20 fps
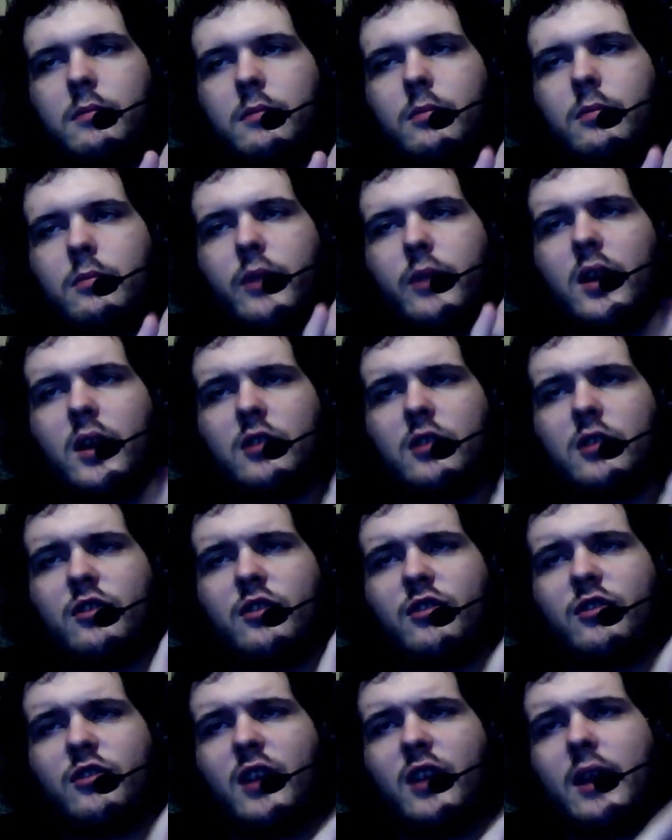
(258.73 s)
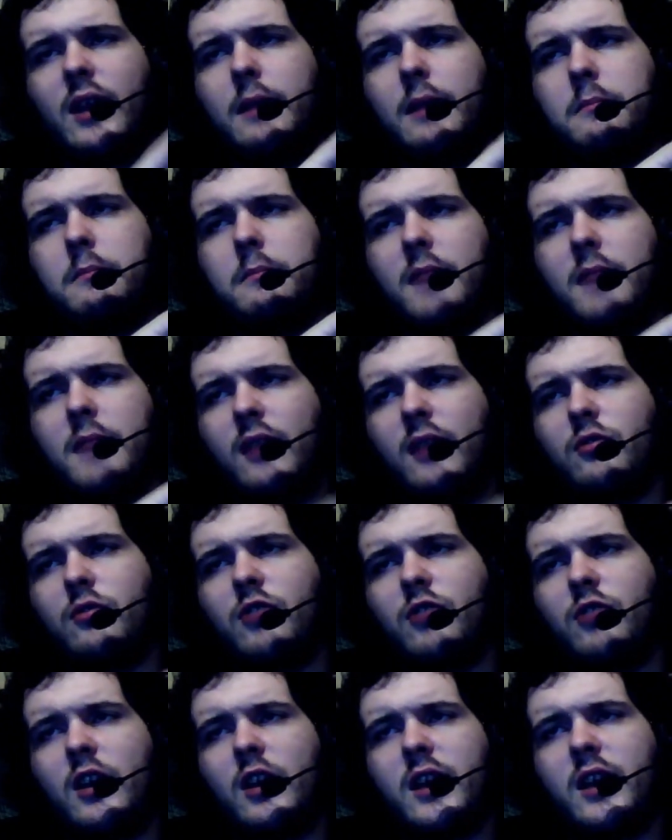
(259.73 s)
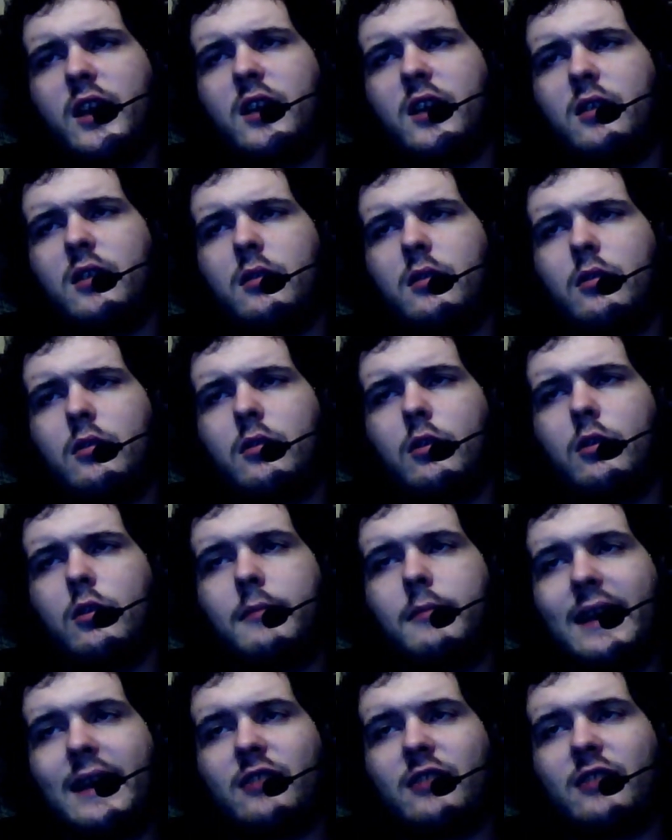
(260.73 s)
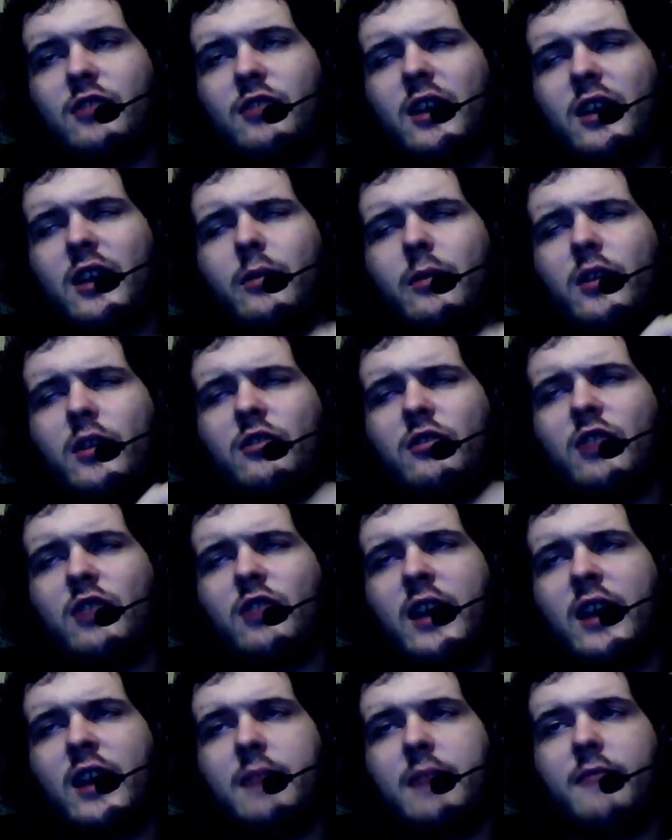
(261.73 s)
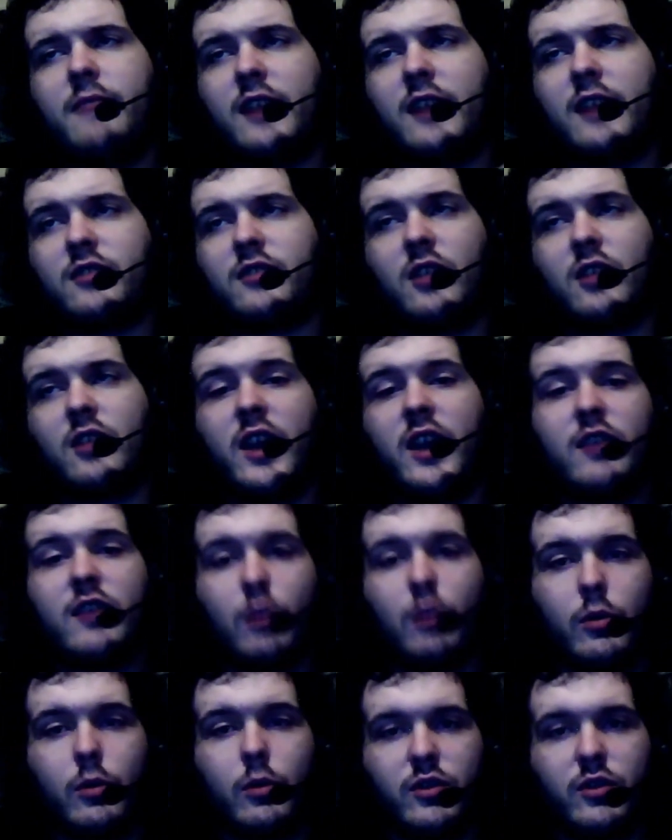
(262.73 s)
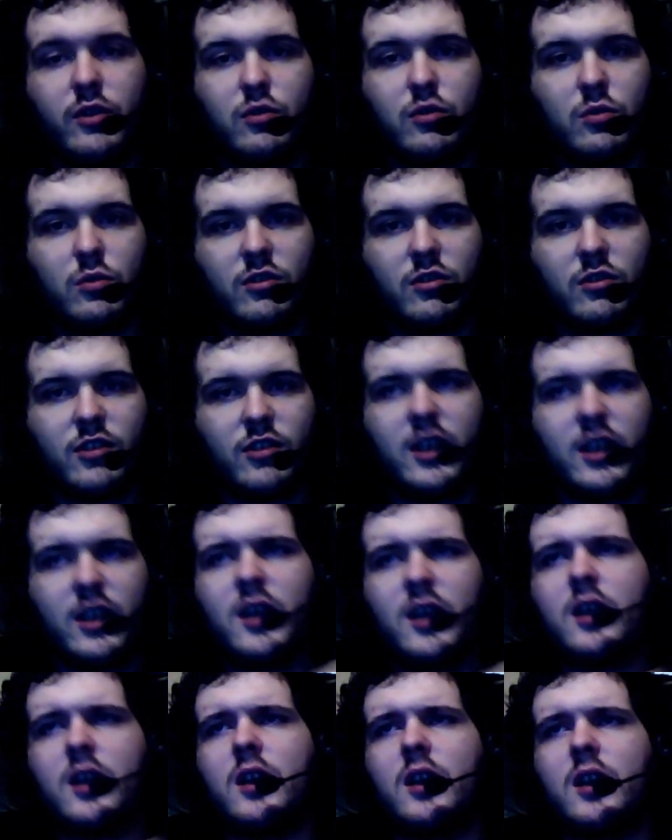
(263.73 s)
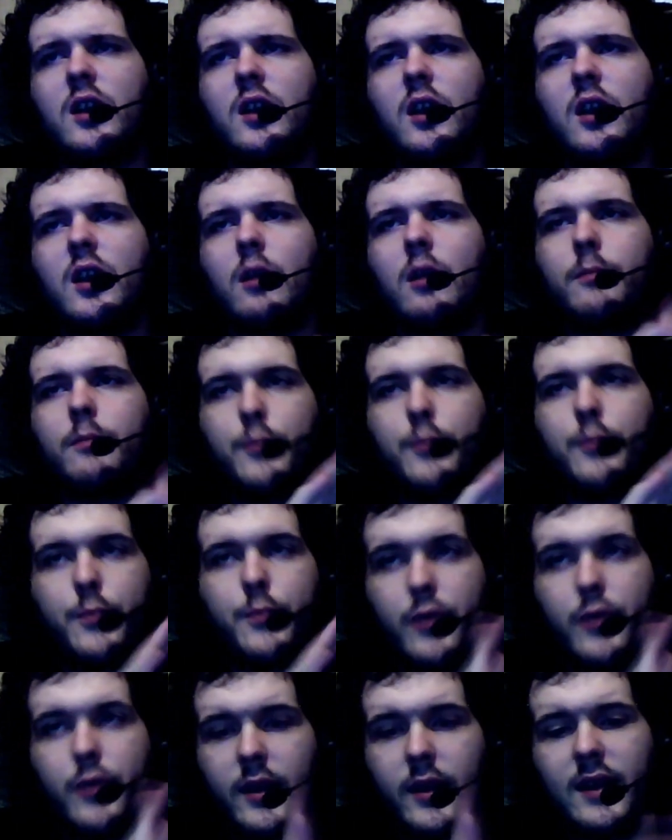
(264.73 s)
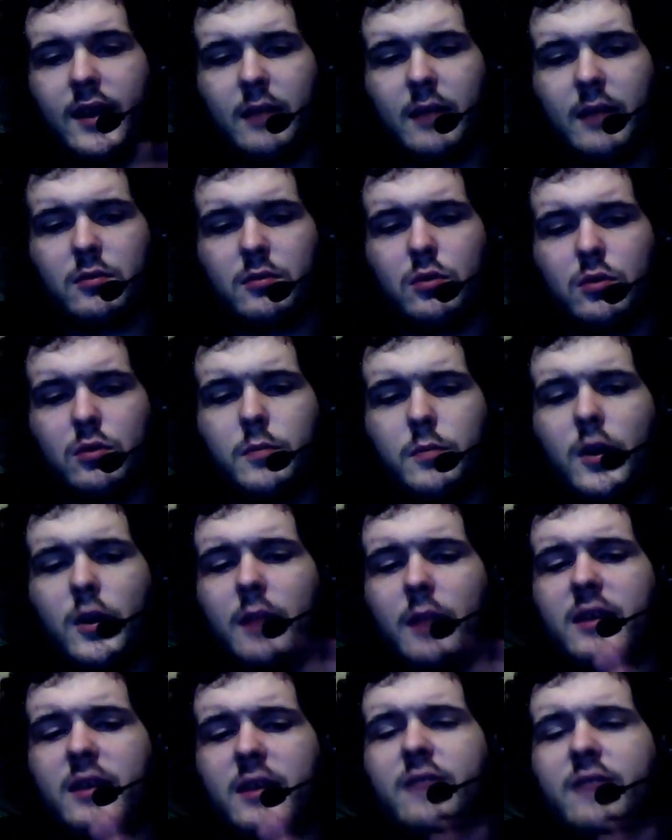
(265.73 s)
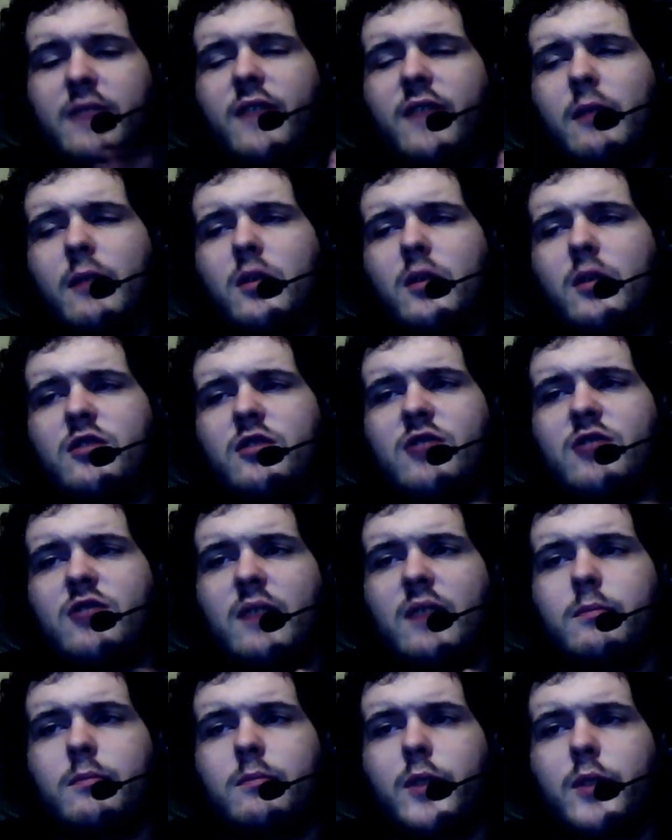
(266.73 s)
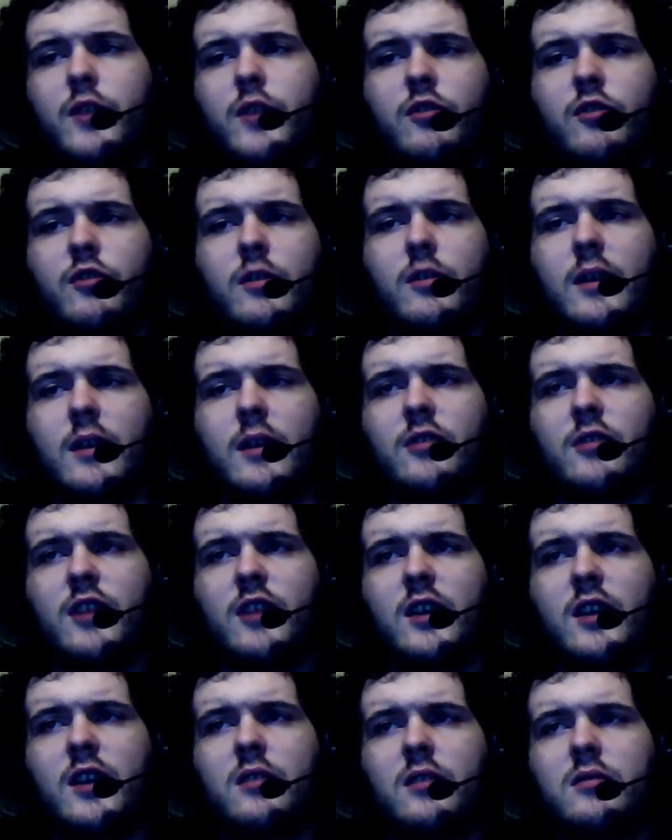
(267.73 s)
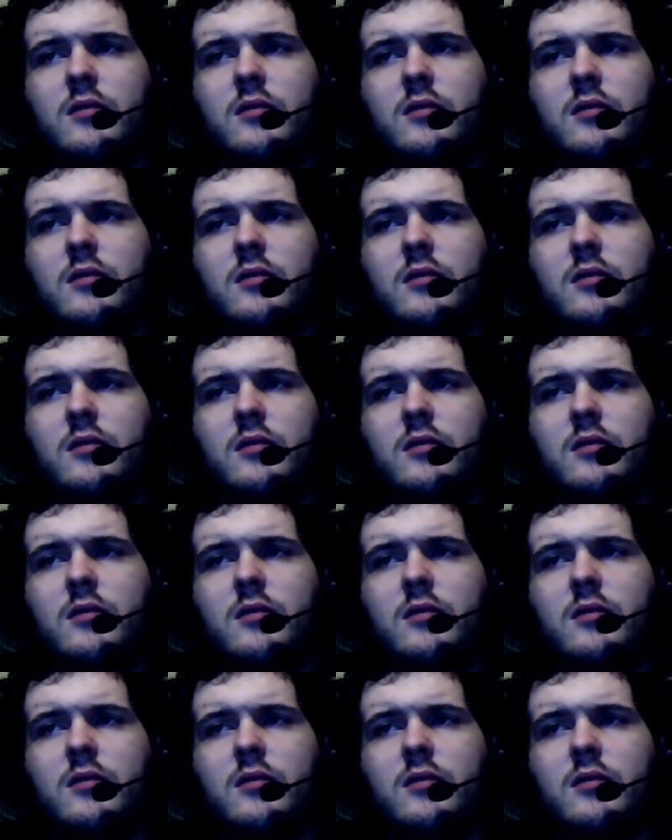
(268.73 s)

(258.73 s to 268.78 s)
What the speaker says: We got to see Metal Sonic, or Mecha Sonic. We got to see him. He's always cool to see. Pretty damn cool book. I'm gonna give that one a 7.2 out of 10.